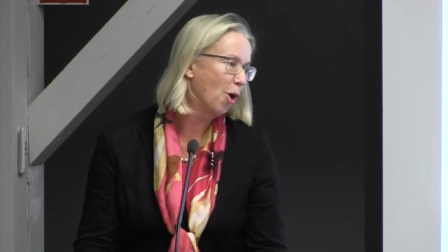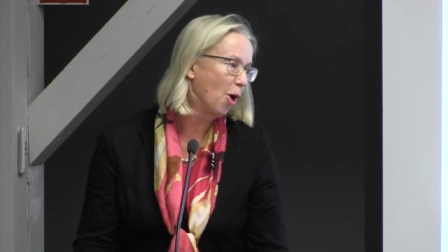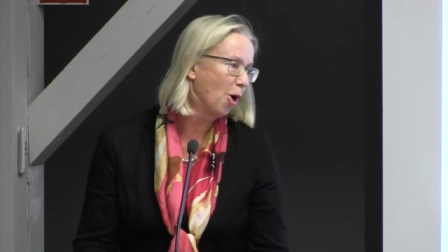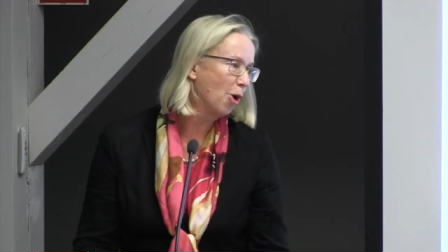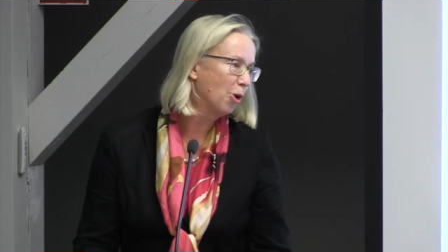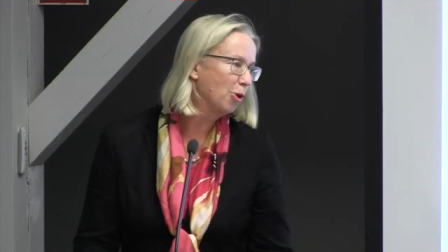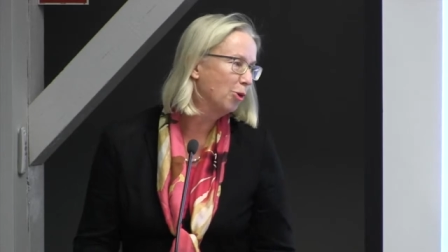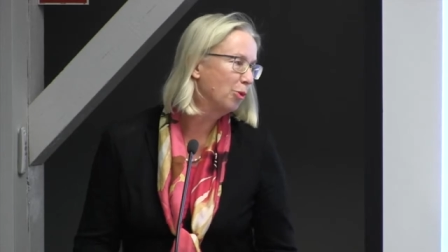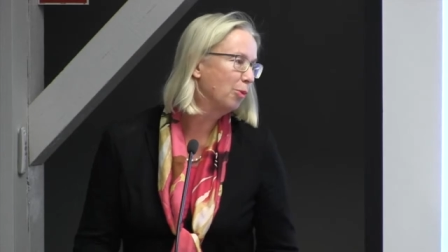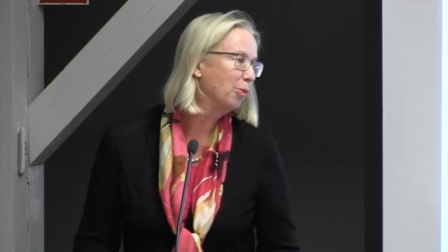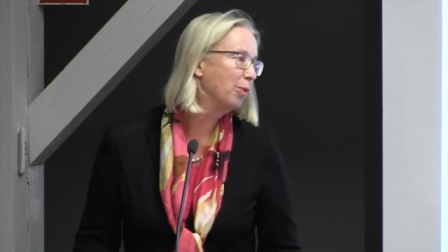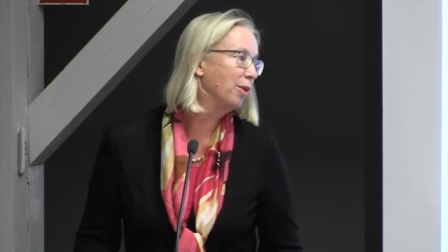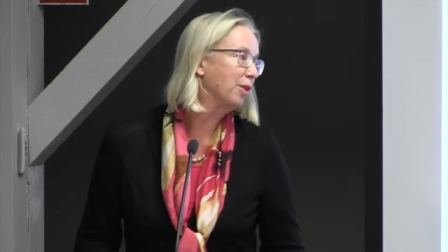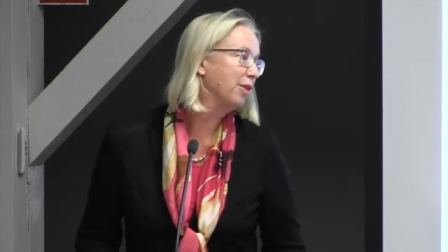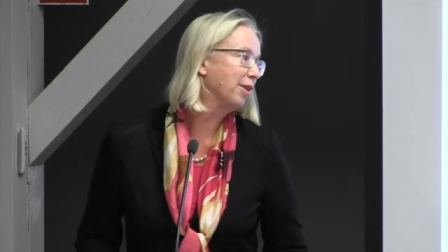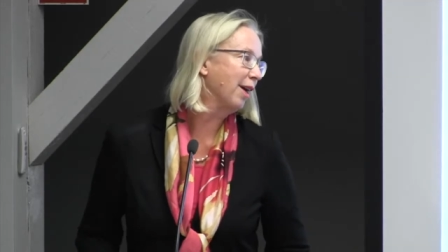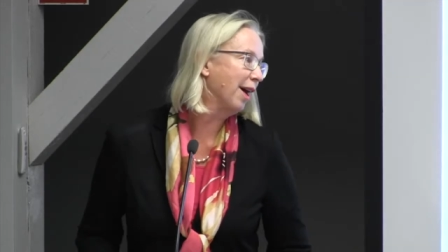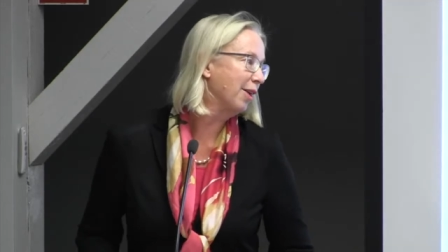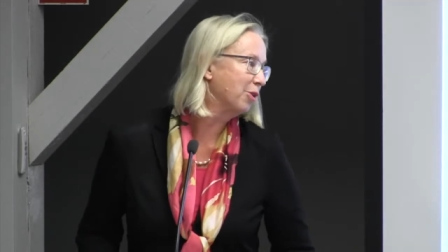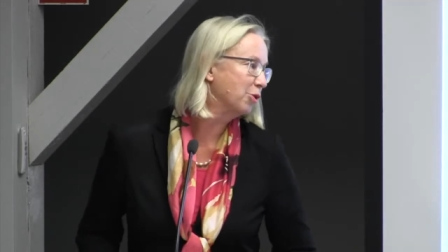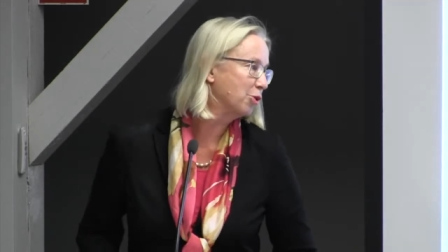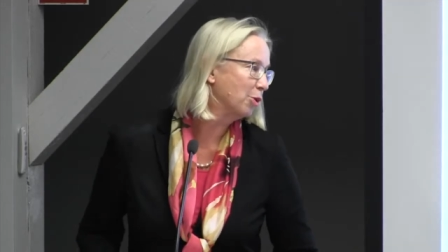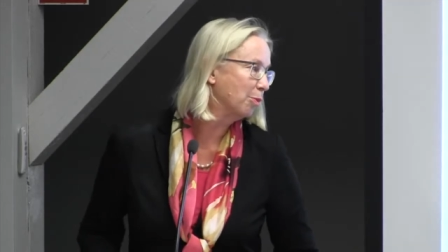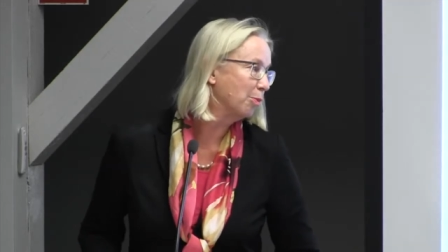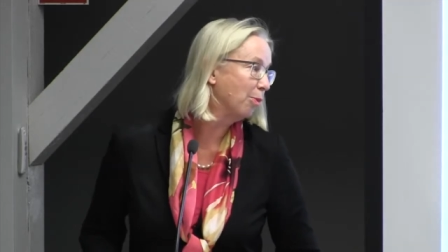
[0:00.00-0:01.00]
on
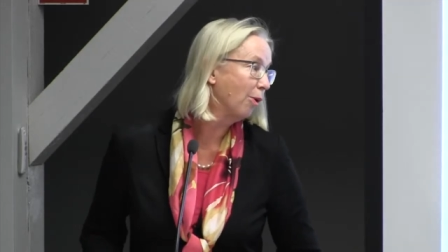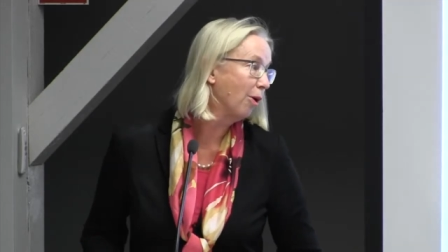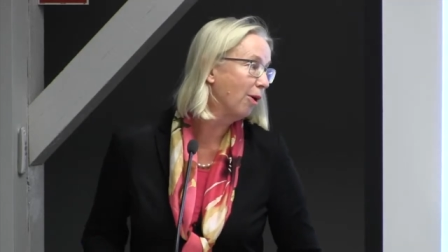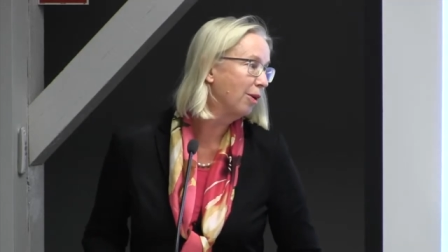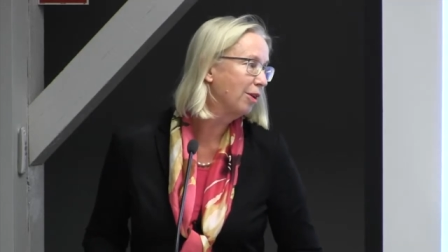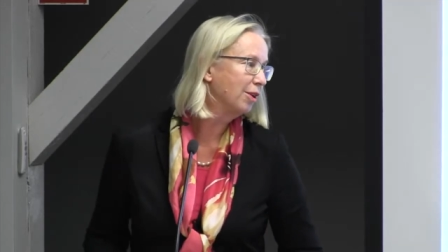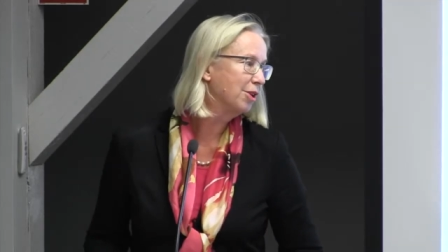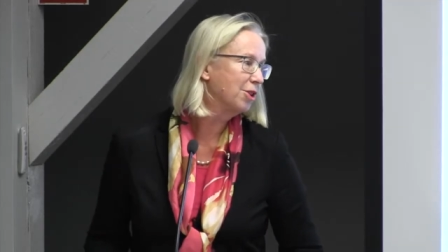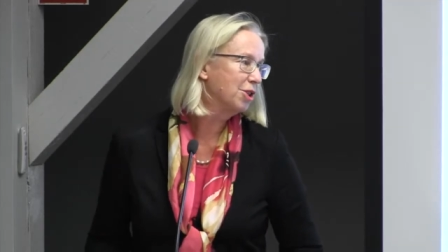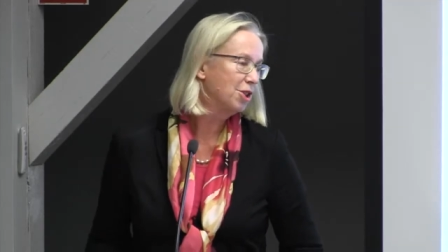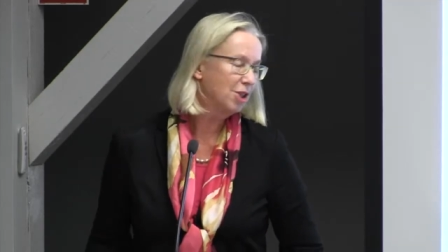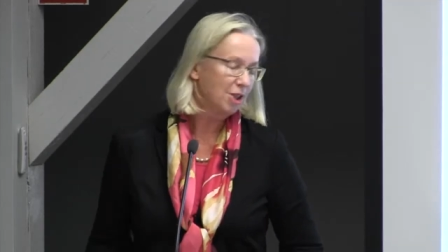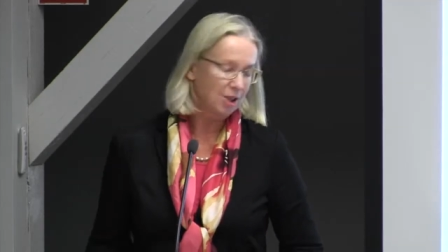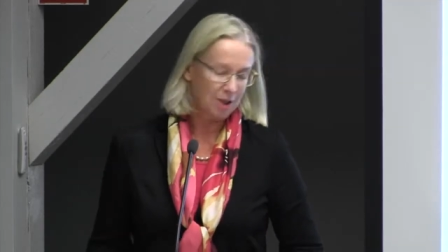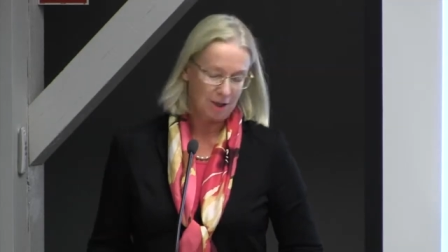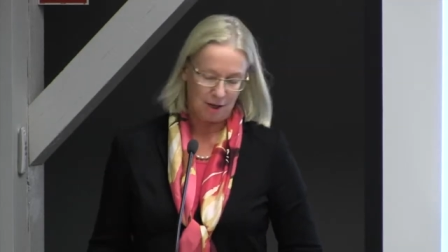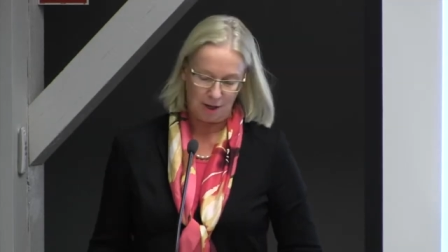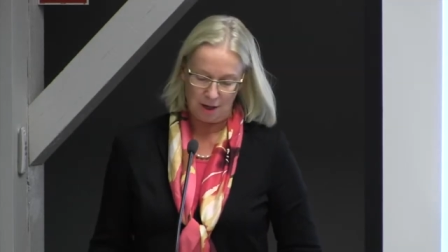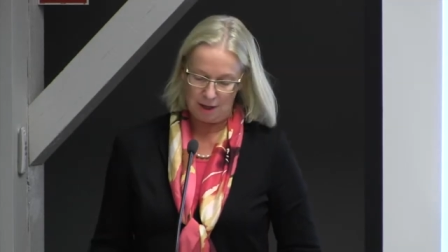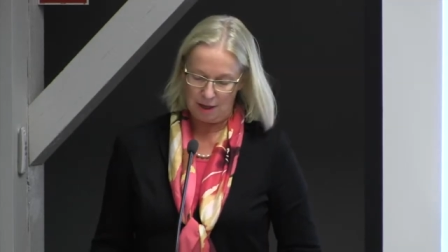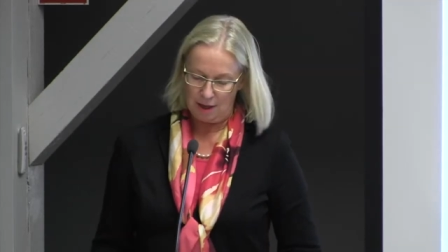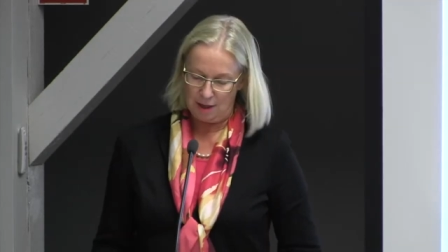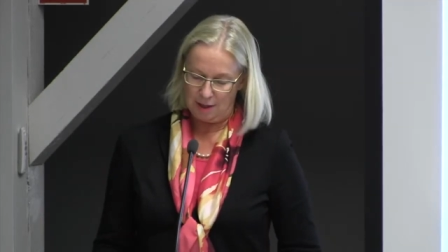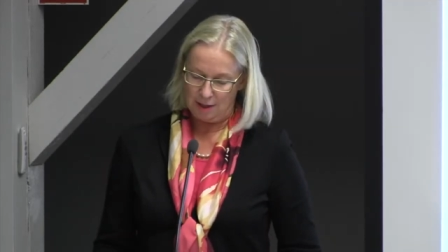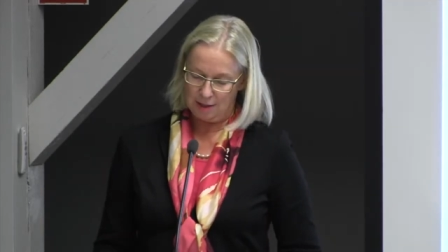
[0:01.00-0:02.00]
with anthropology,
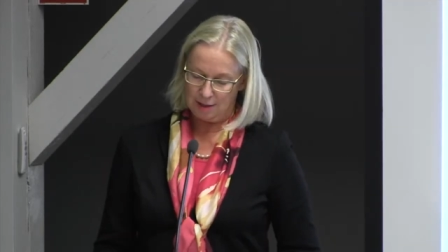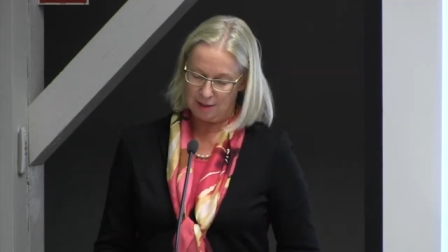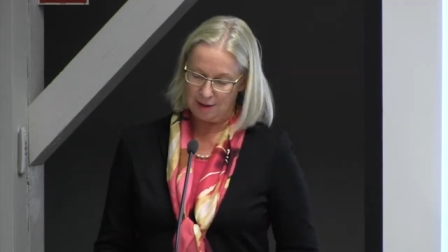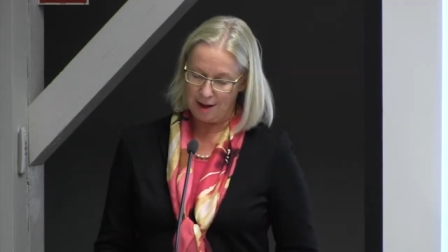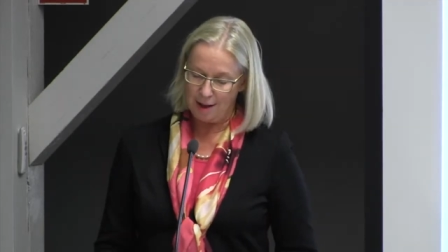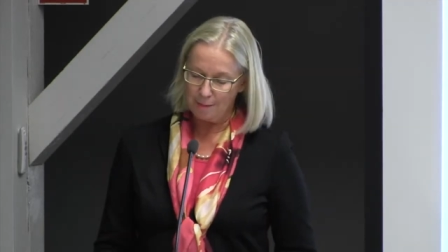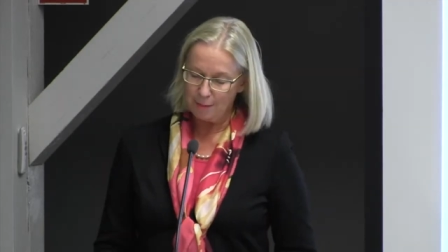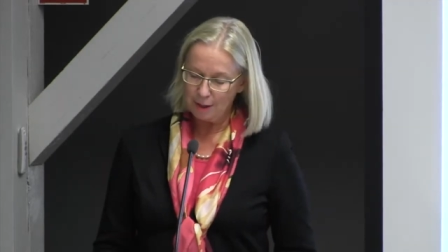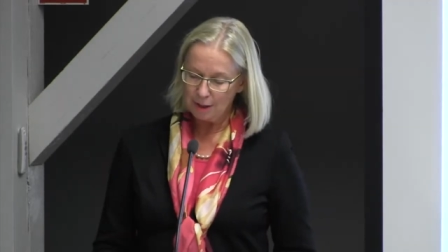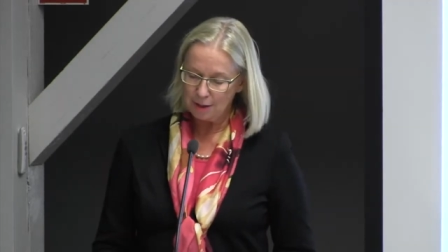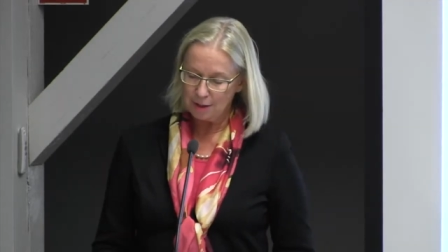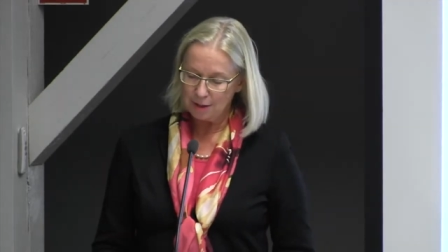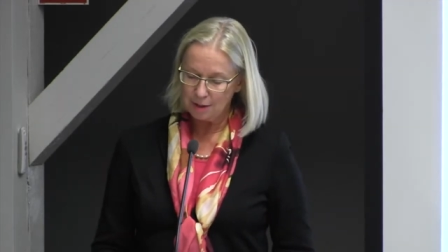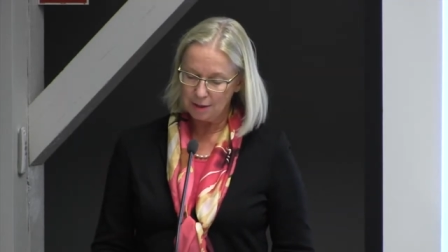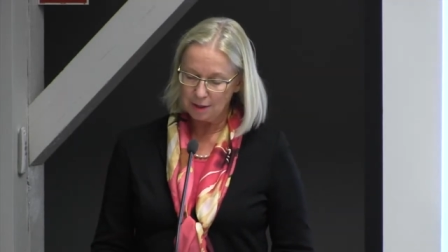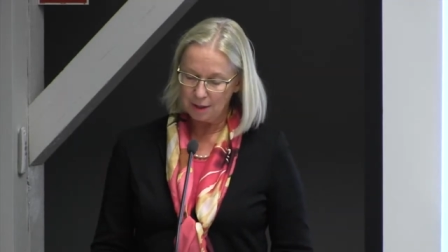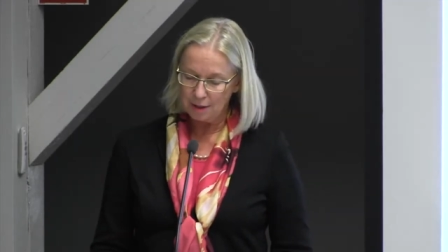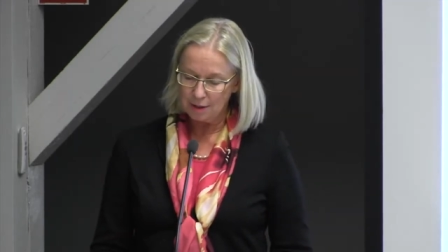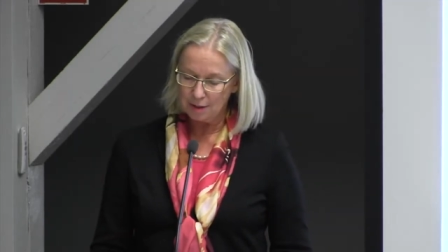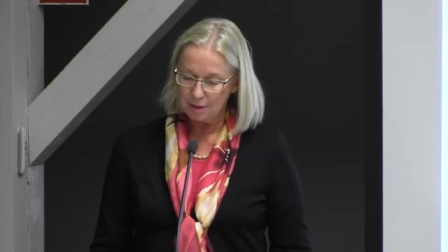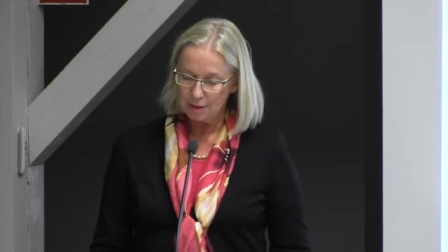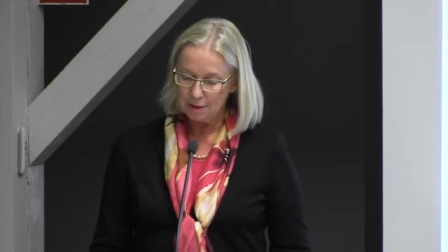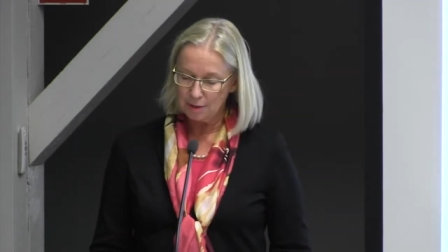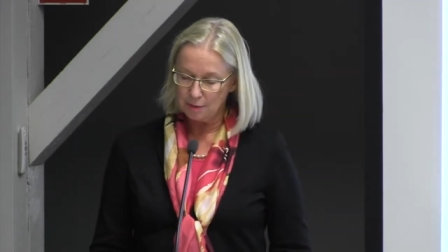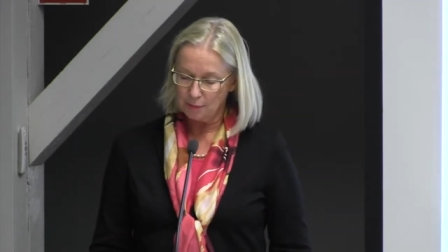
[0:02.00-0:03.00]
Islamic
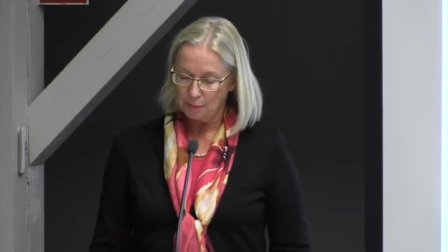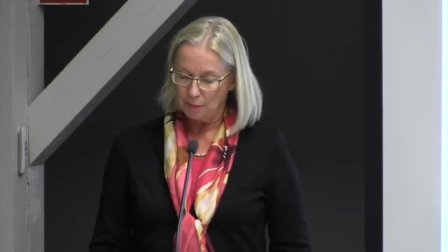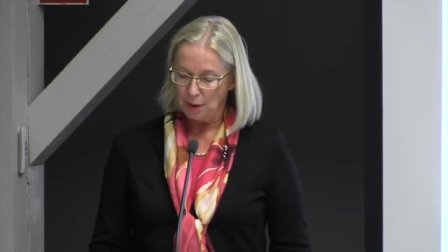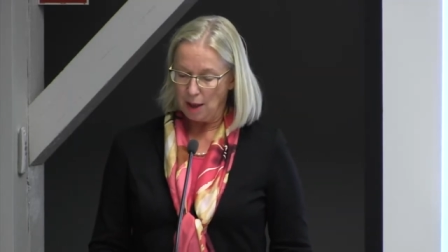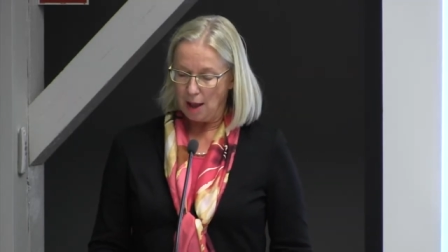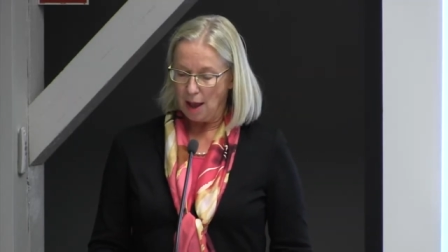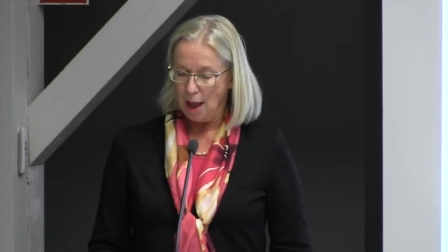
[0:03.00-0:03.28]
studies,